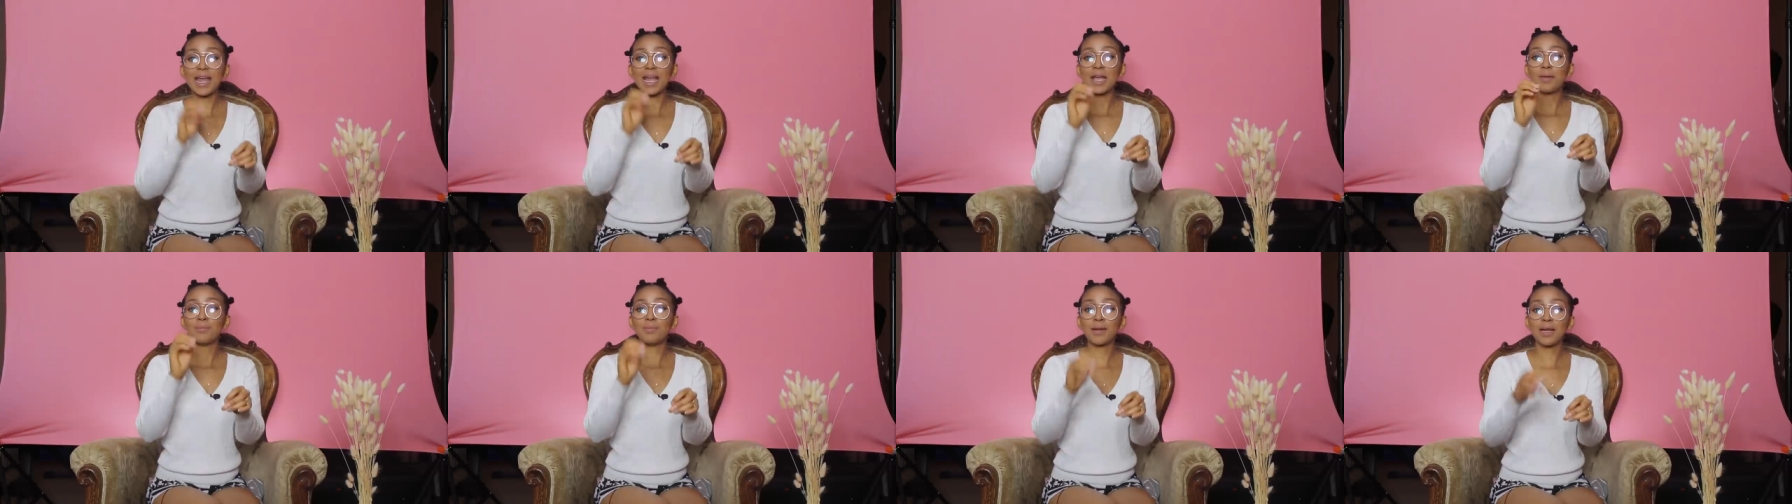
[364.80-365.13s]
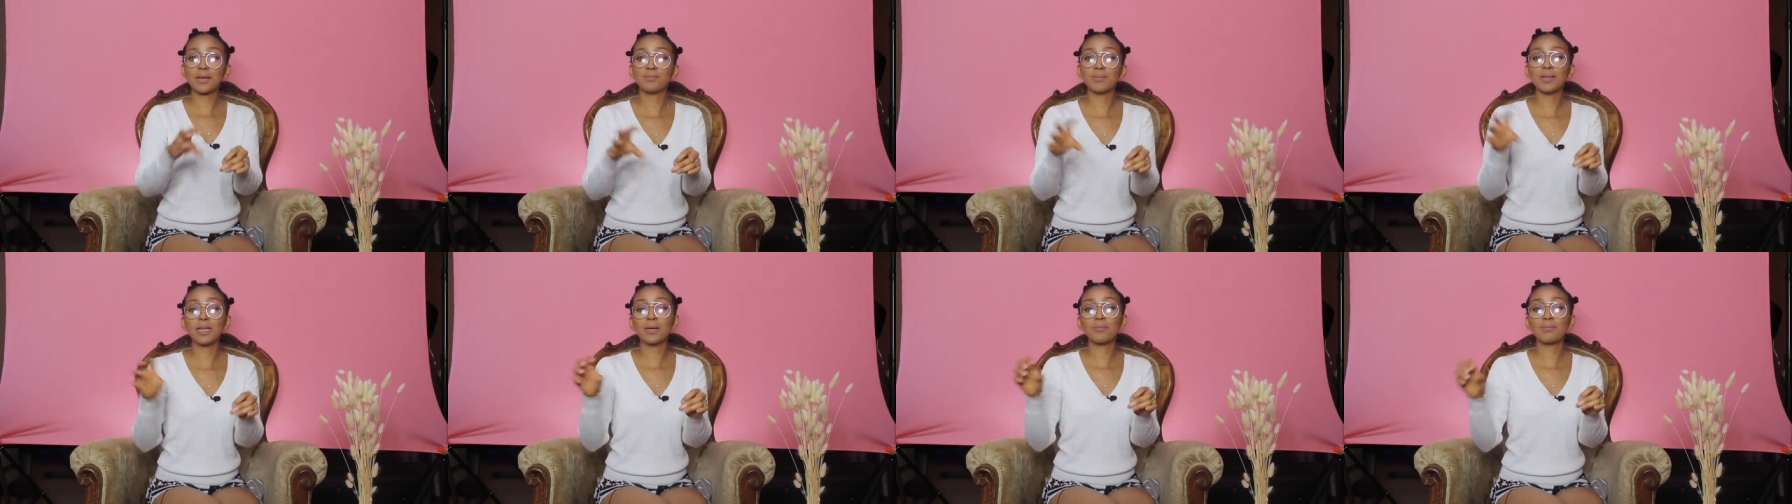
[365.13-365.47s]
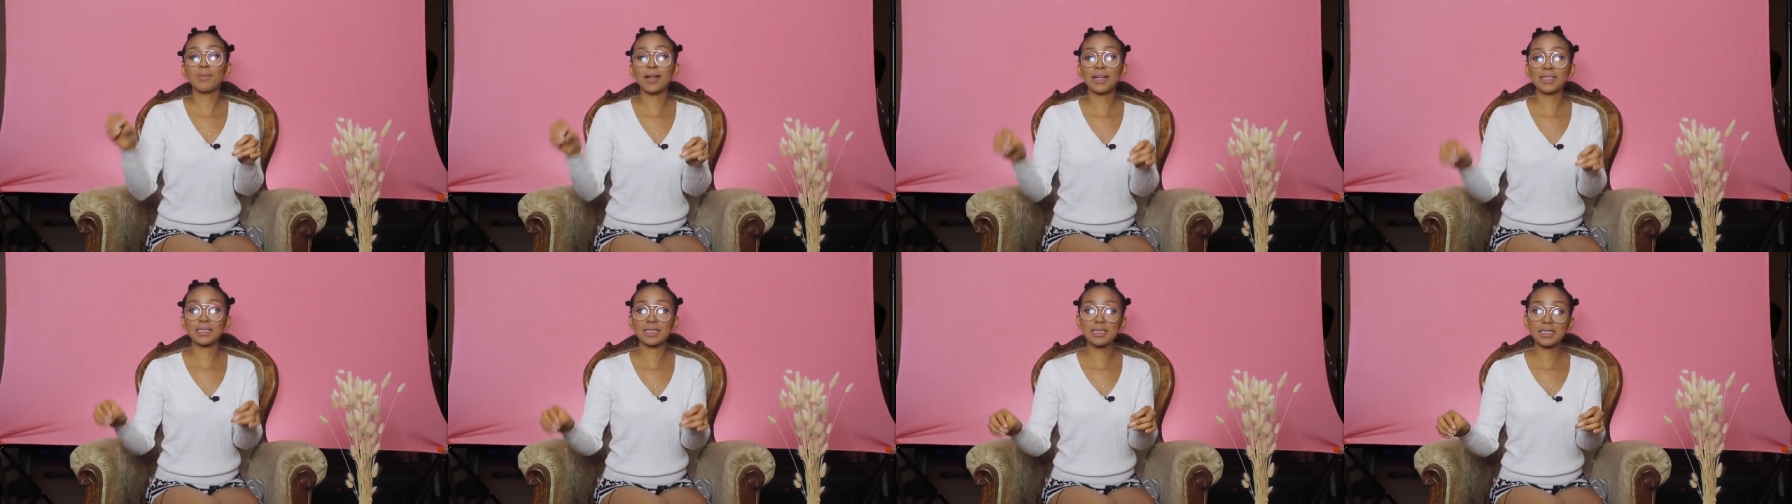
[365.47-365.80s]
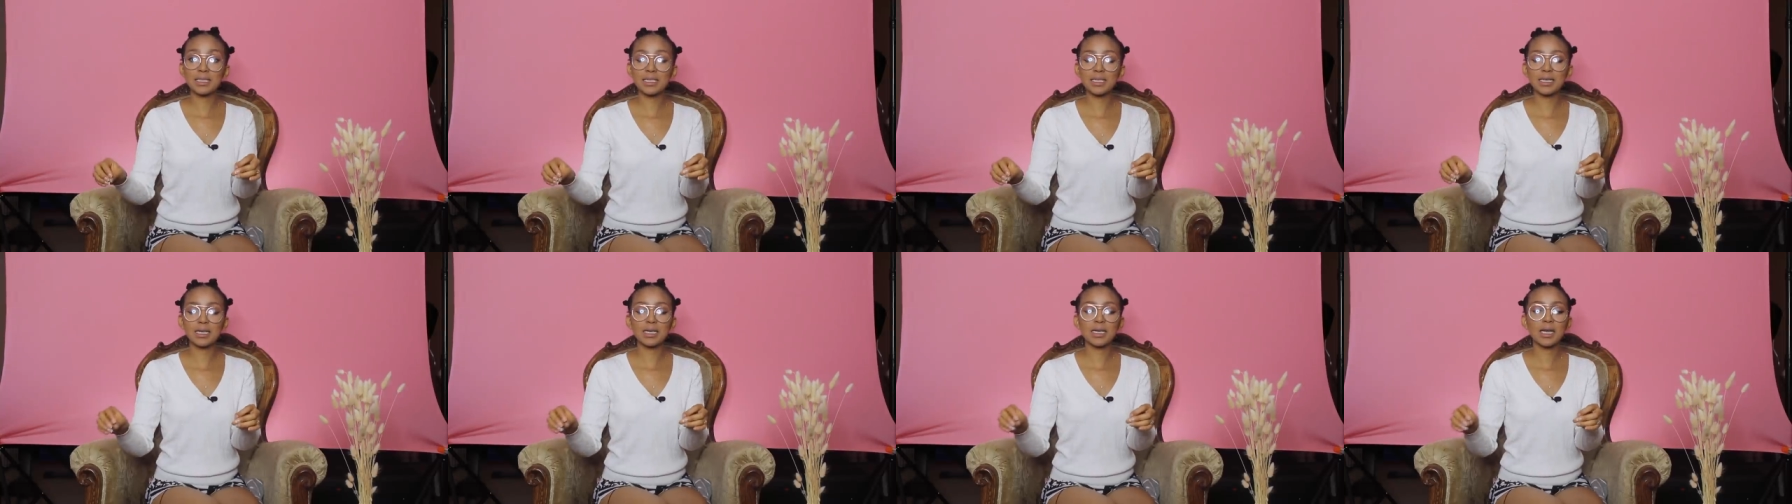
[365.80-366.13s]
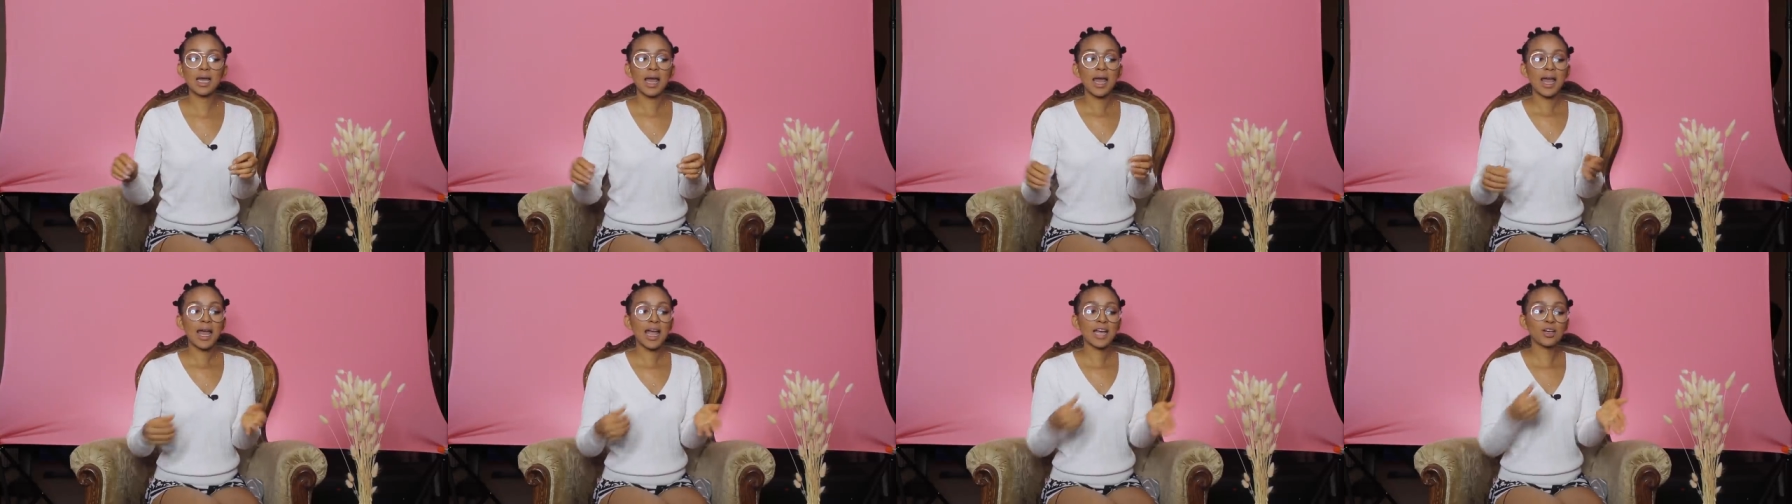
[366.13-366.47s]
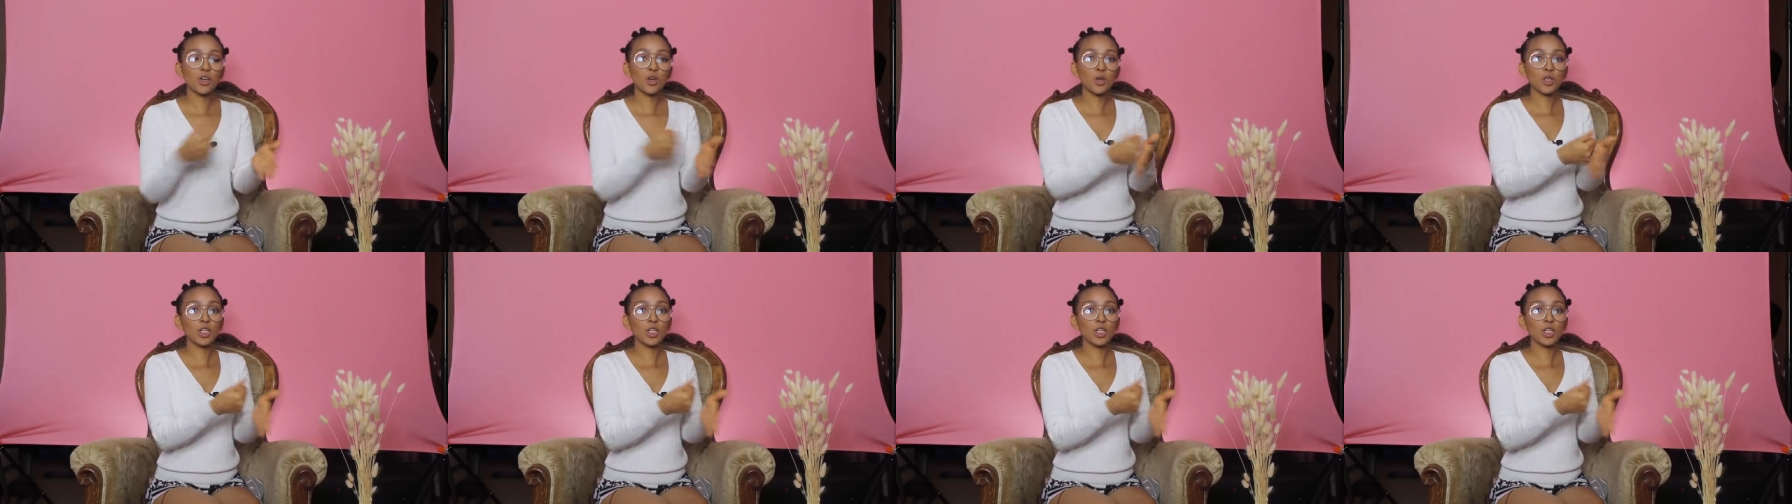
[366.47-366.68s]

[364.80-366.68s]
A, plan B, and plan C, and